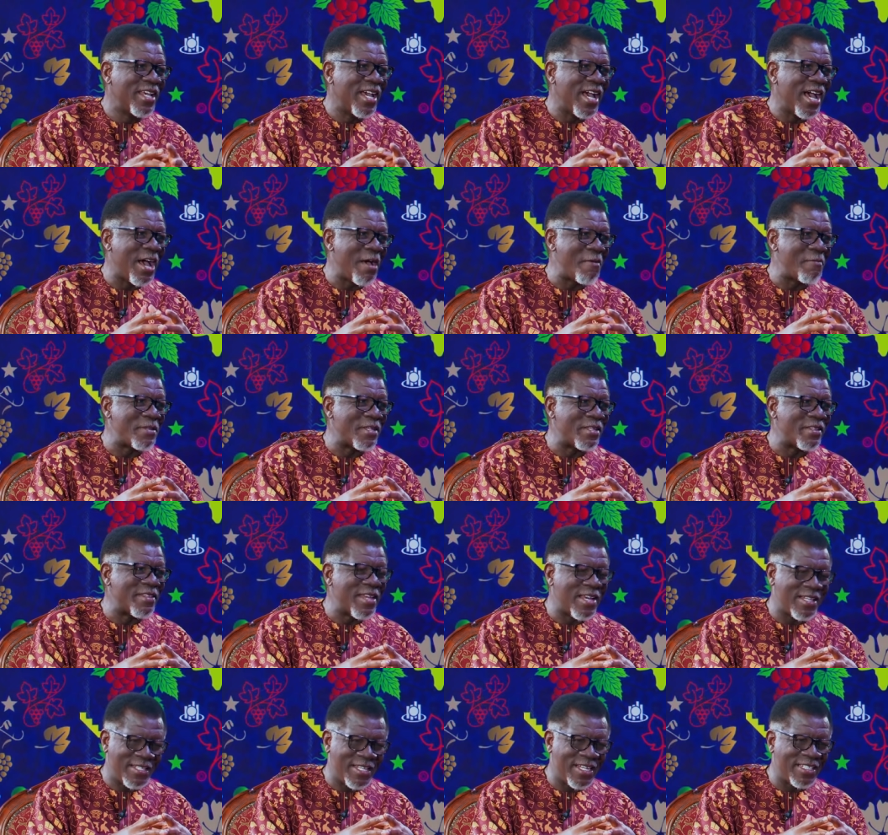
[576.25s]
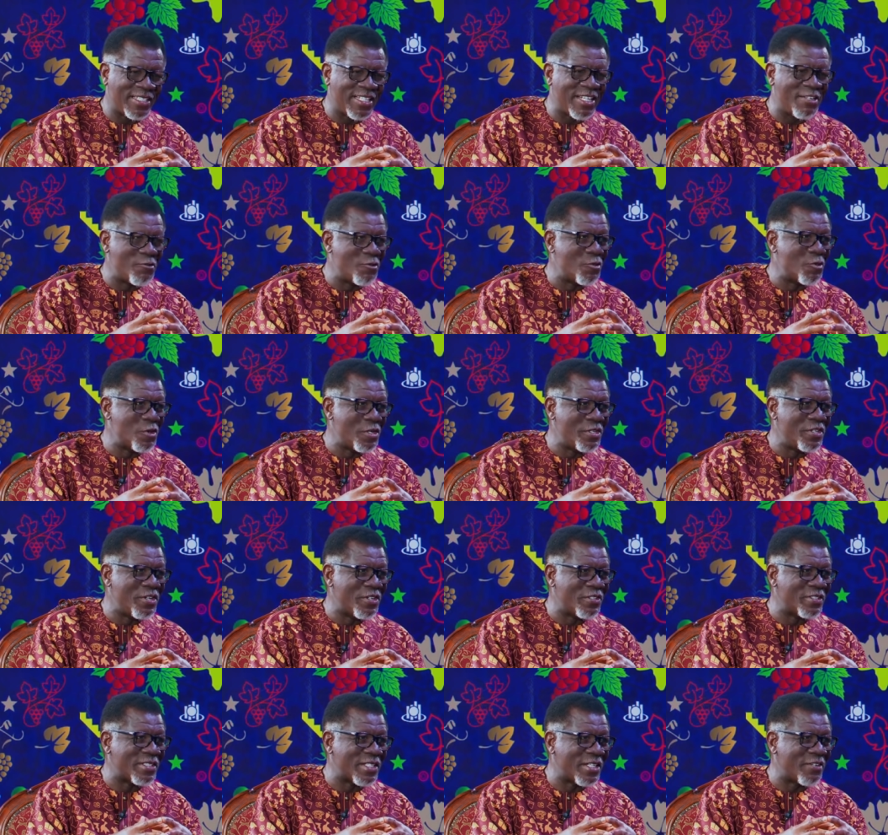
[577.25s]
I mean, that can ruin
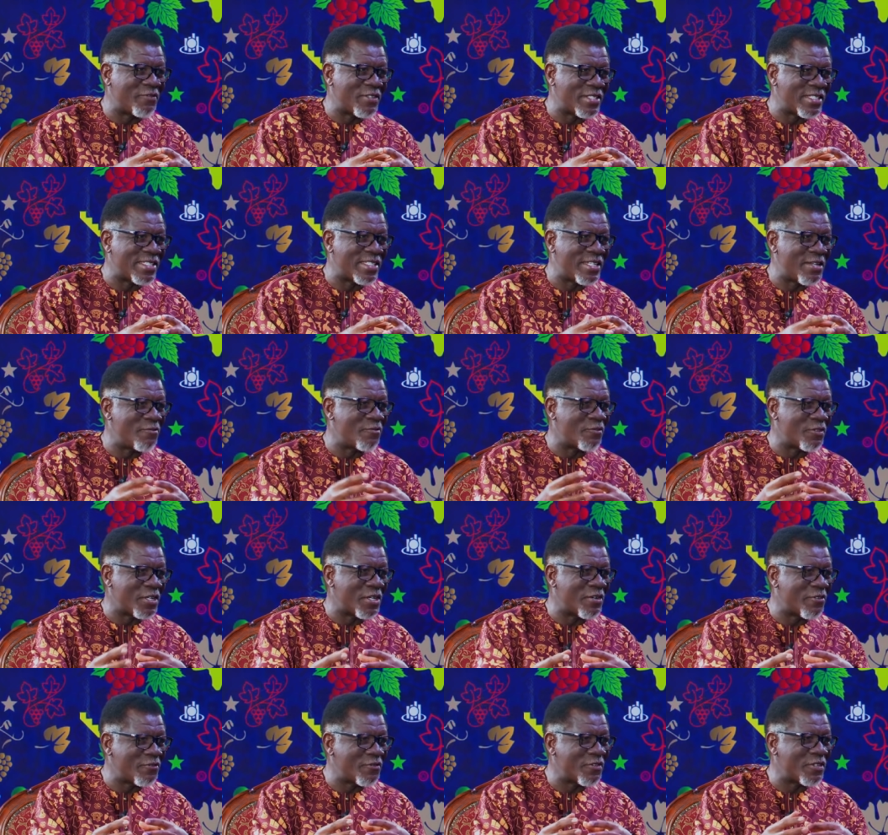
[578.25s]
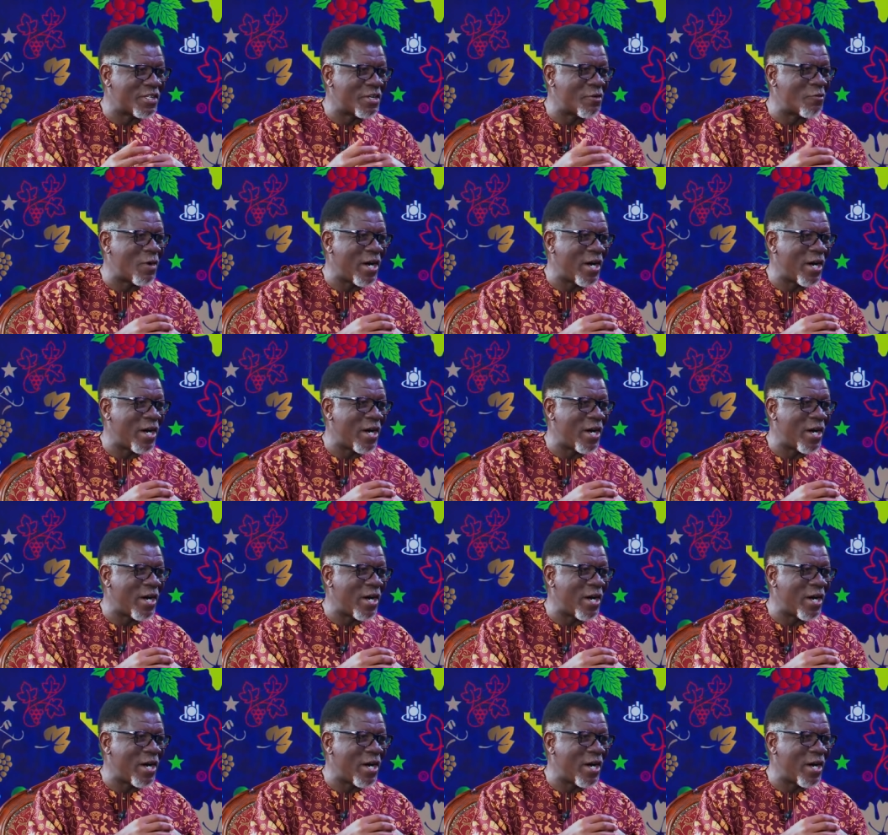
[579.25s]
your self-esteem for a